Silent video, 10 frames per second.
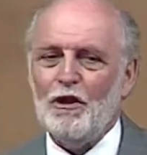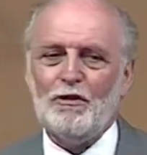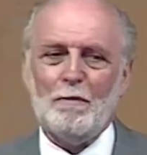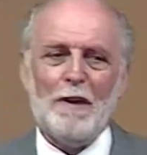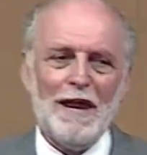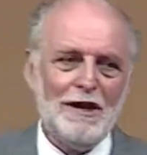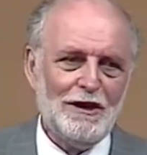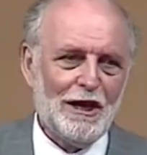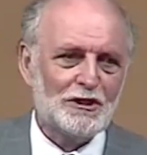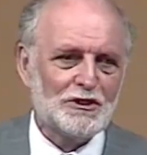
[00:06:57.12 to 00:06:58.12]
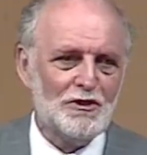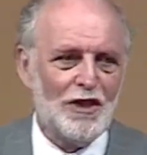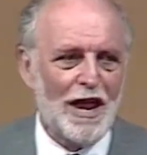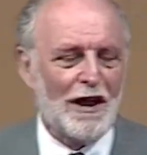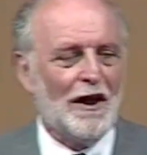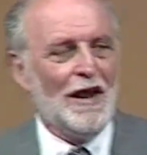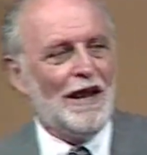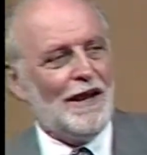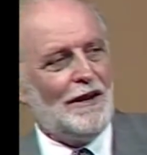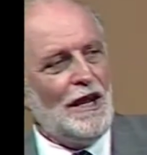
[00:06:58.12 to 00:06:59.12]
that the pain isn't
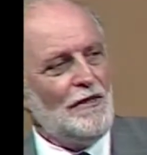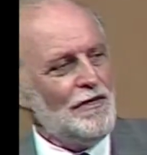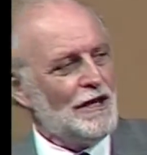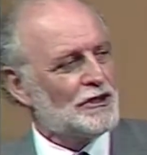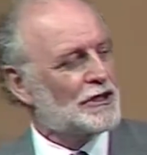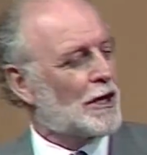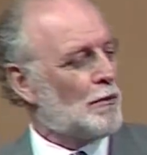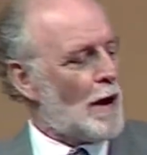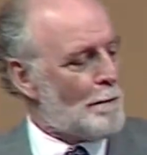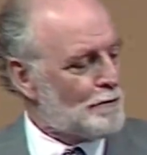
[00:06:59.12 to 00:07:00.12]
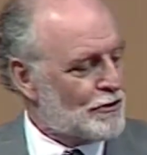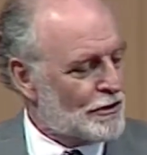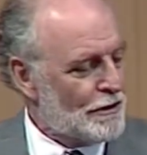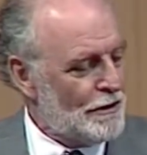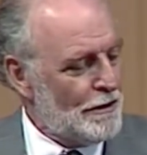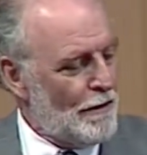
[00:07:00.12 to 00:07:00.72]
there. And in this corrupt,